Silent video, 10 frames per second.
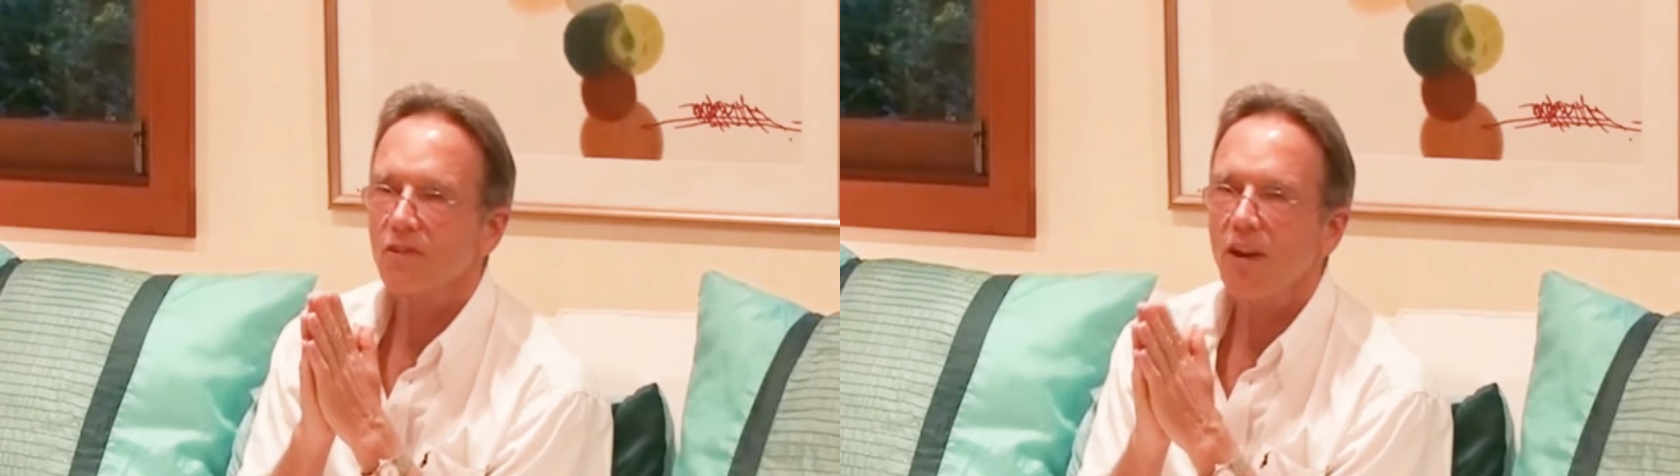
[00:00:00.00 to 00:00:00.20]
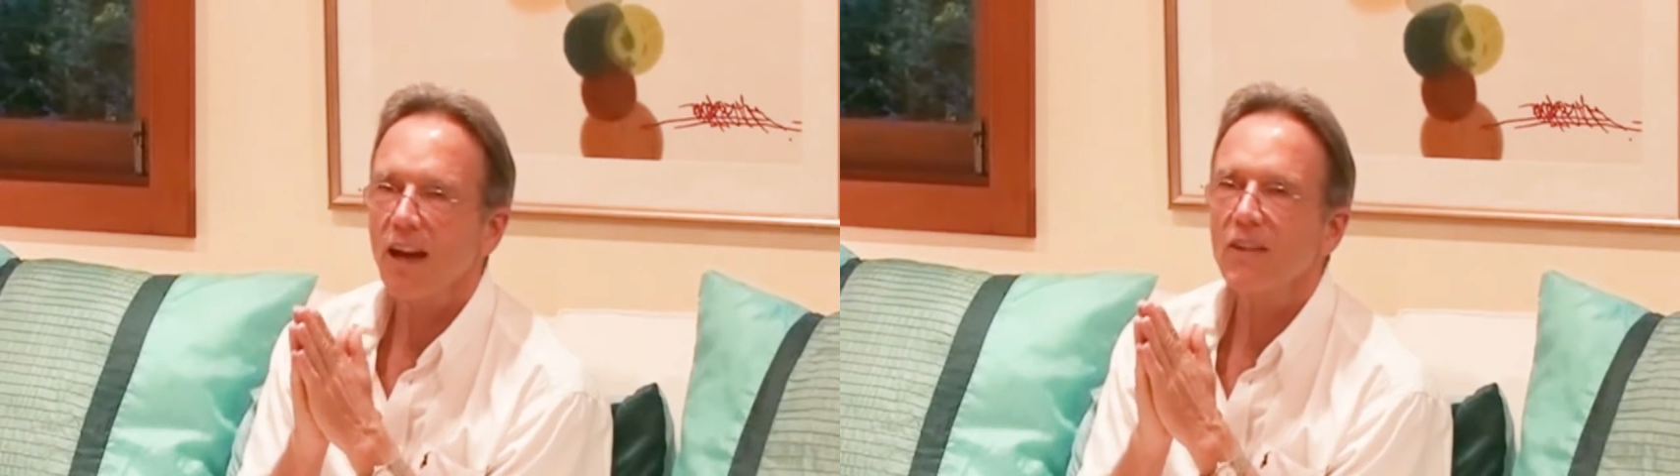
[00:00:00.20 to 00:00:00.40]

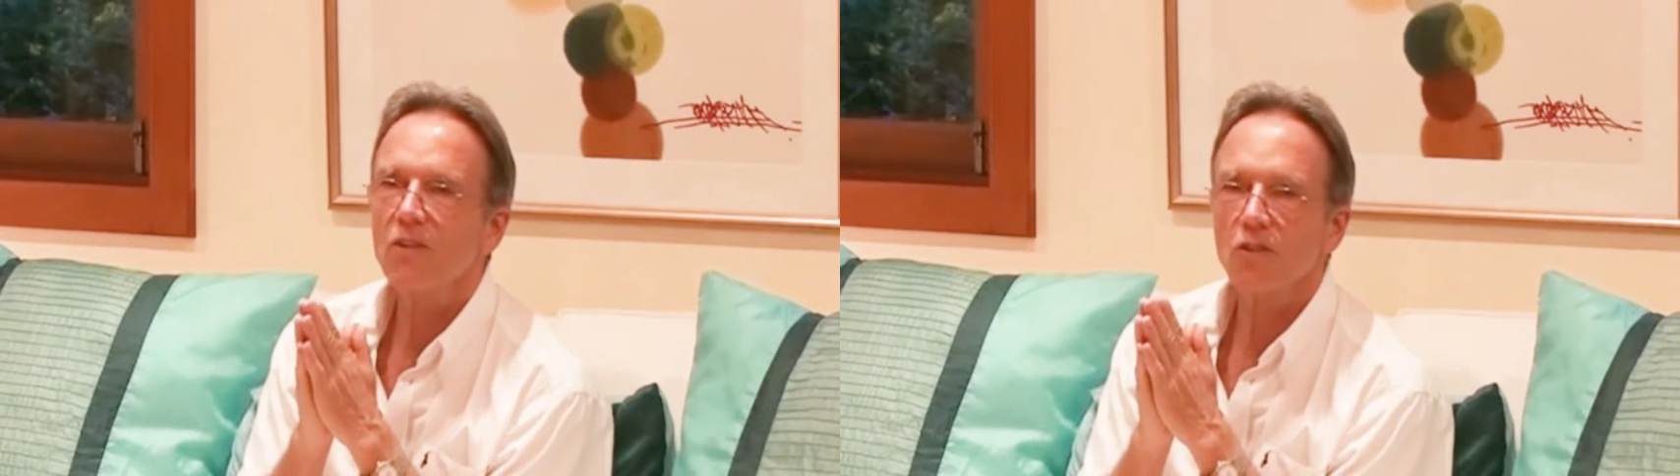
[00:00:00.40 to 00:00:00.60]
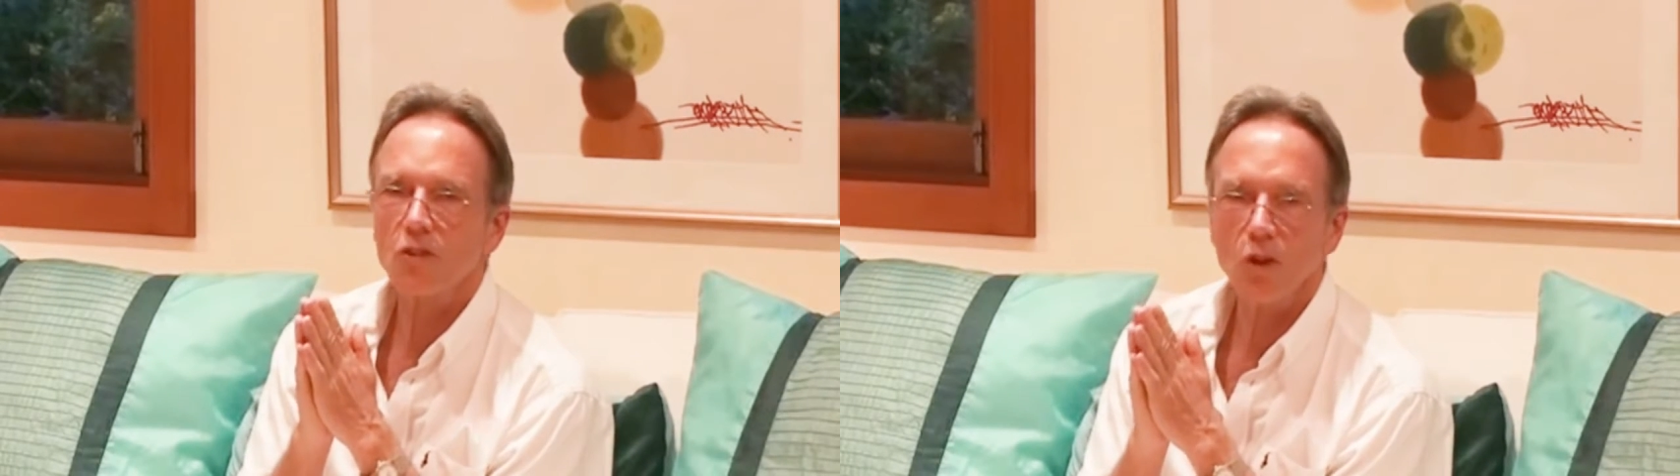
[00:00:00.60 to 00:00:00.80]
the right
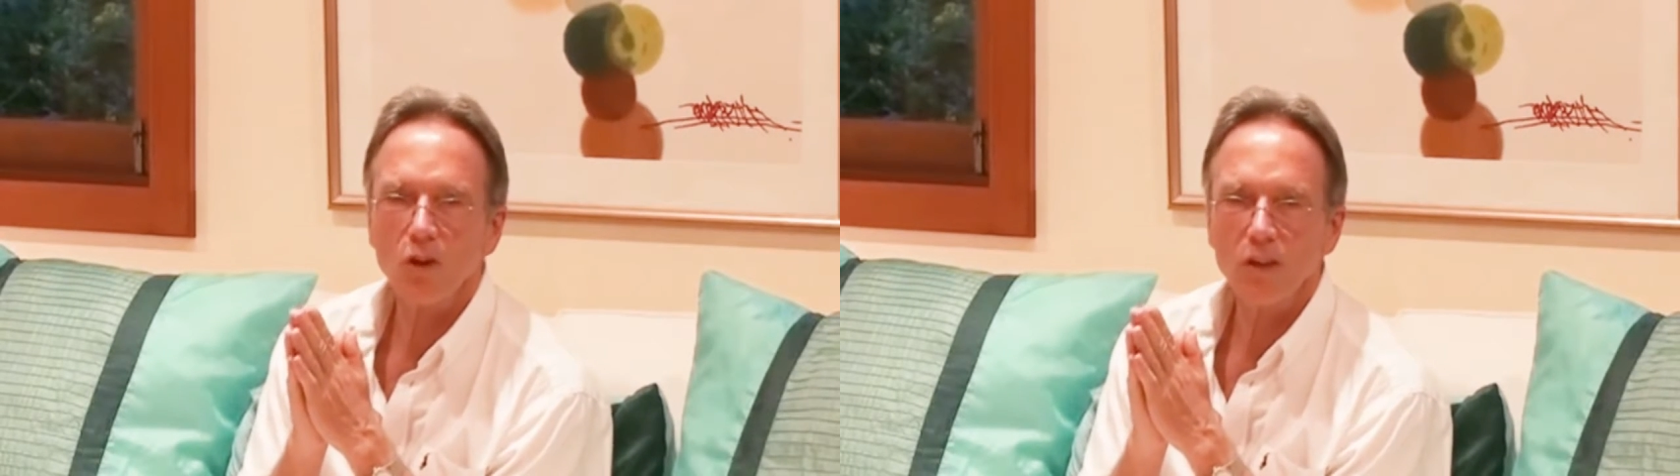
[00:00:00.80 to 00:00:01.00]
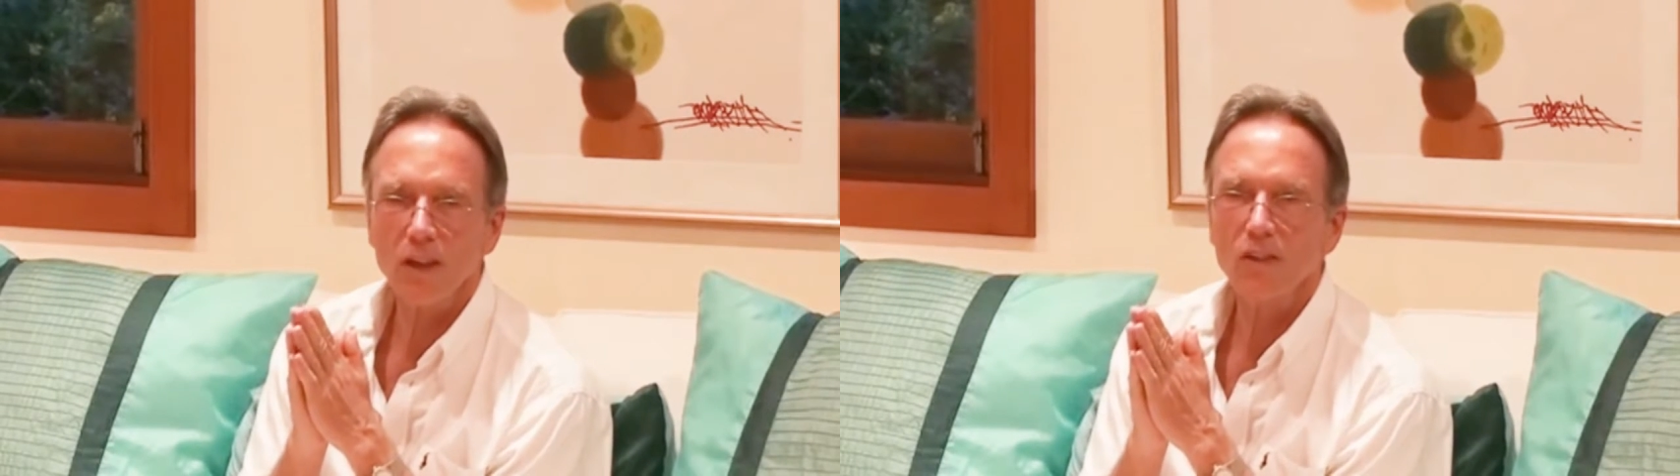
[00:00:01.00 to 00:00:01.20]

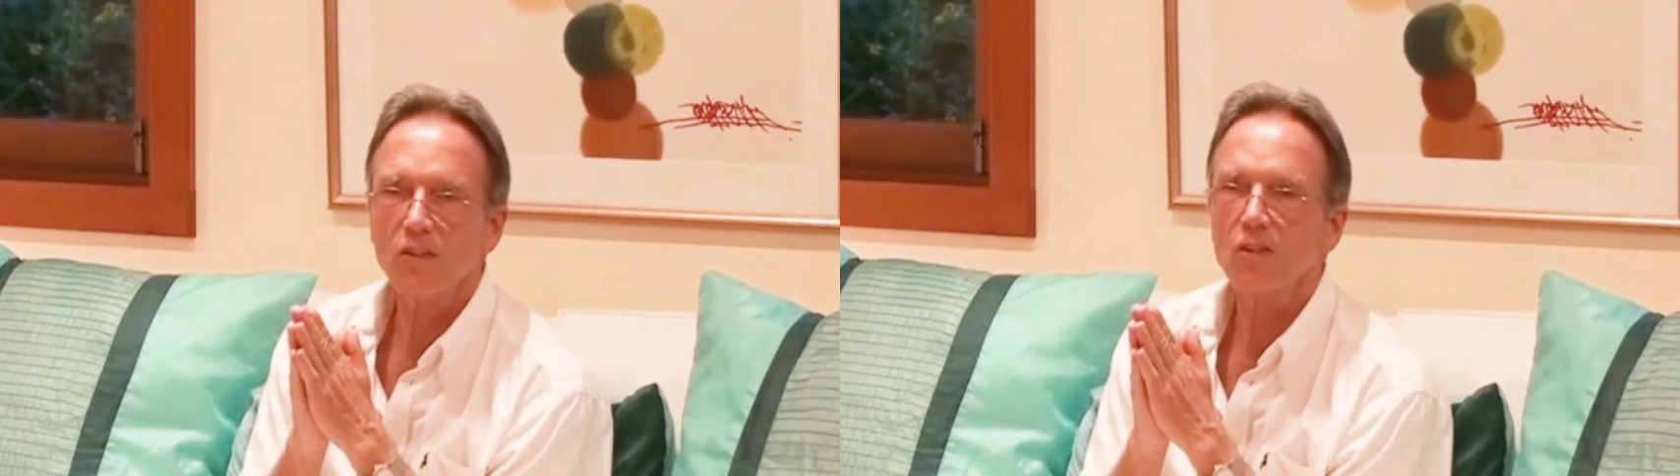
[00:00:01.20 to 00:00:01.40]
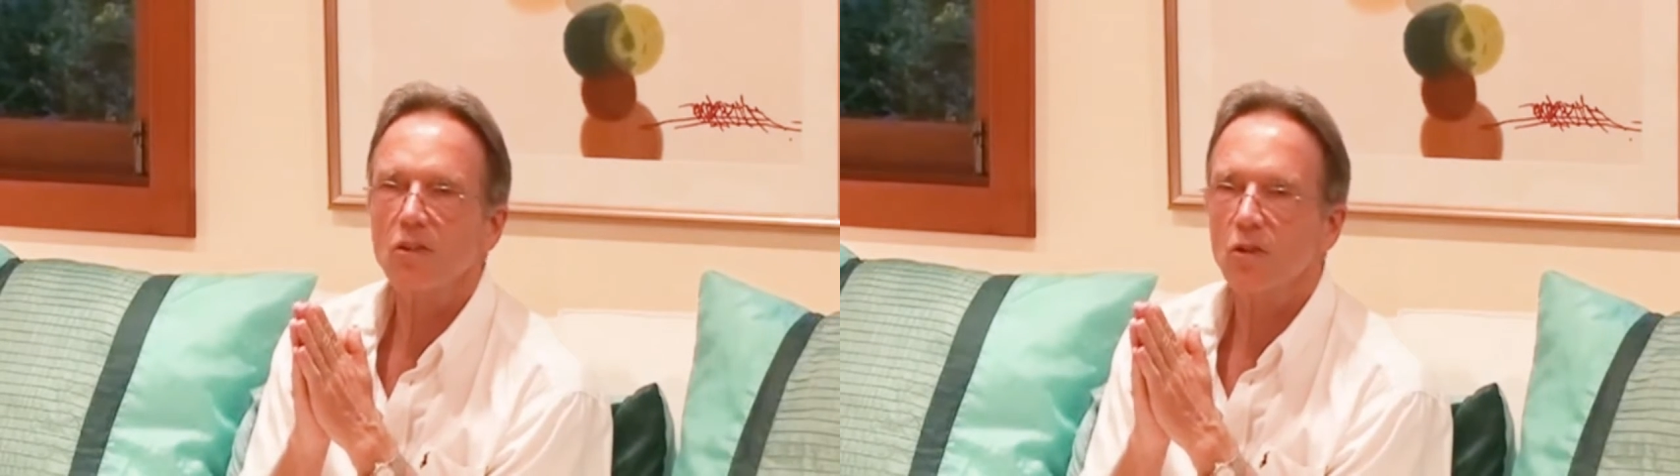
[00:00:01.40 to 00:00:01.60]
stories